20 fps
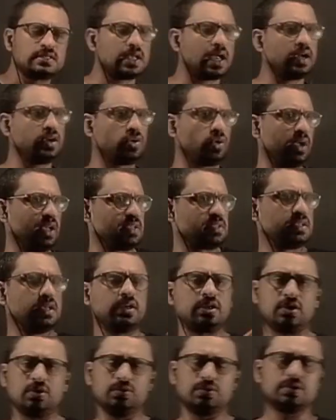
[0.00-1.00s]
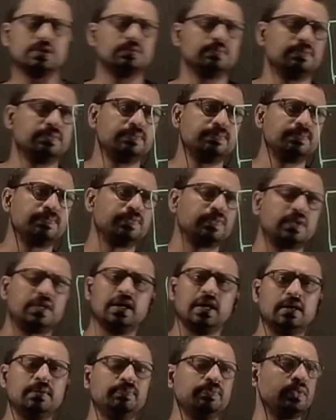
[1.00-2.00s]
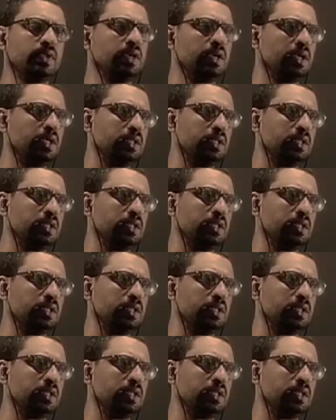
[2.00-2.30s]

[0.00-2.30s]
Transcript: Say I draw a circuit. Here